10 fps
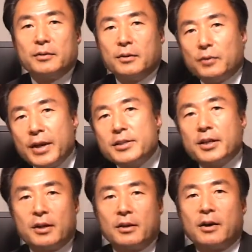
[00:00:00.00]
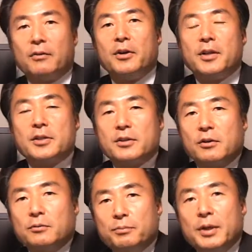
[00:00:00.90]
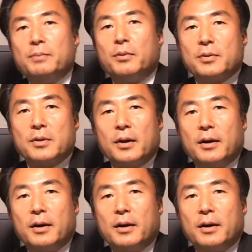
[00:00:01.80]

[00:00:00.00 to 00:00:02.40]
the raising awareness of people